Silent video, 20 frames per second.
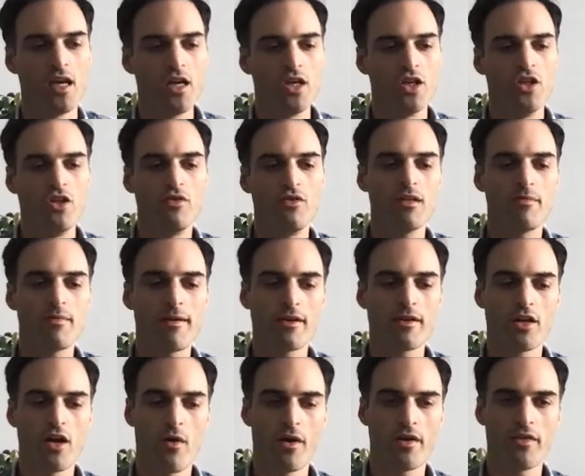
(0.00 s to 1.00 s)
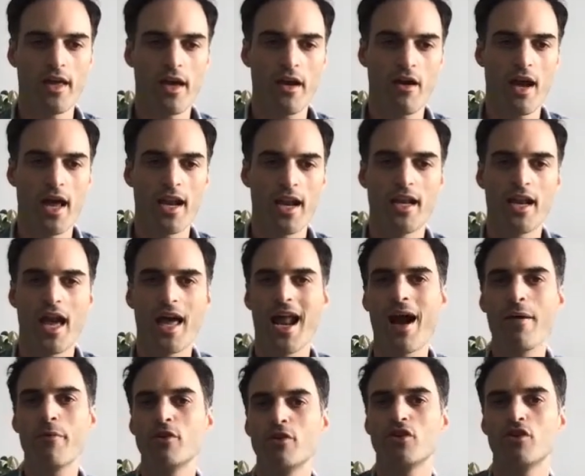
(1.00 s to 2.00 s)
You need to be able to go in there and I
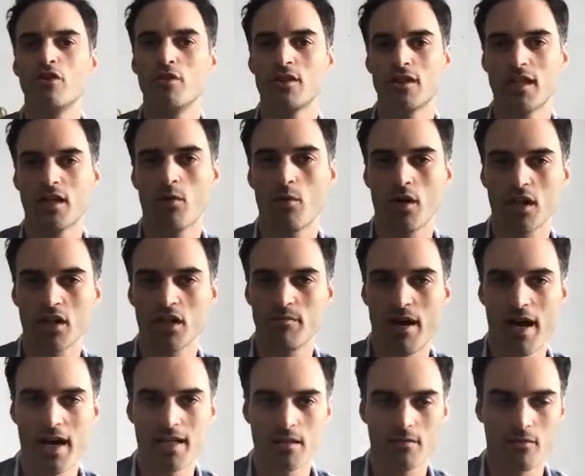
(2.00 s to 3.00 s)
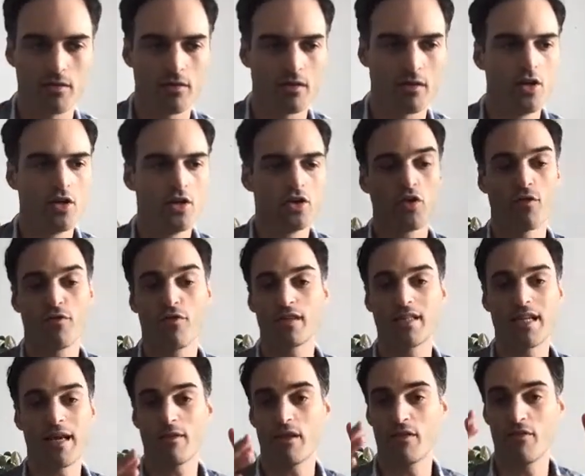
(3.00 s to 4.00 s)
want you to do as little work as possible. So for
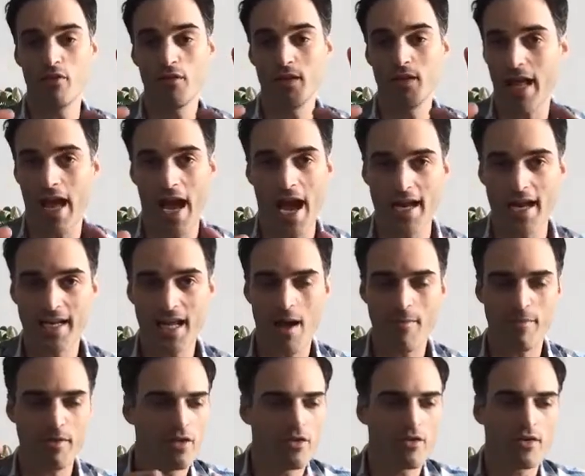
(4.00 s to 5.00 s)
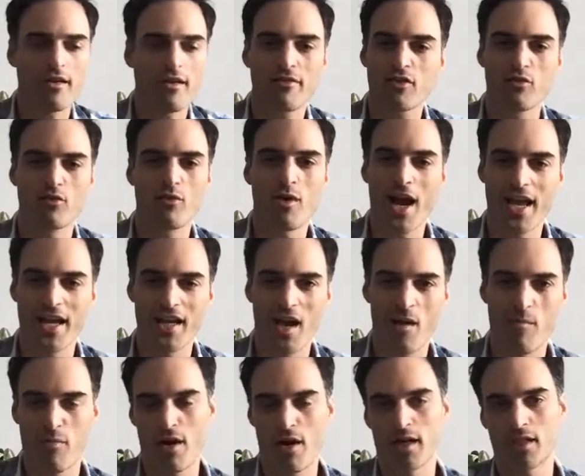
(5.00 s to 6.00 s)
example, if you need ad copy, you don't even have to write a
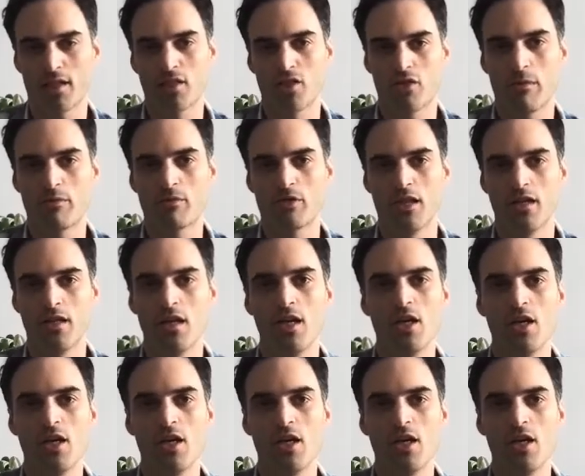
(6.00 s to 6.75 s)
product description.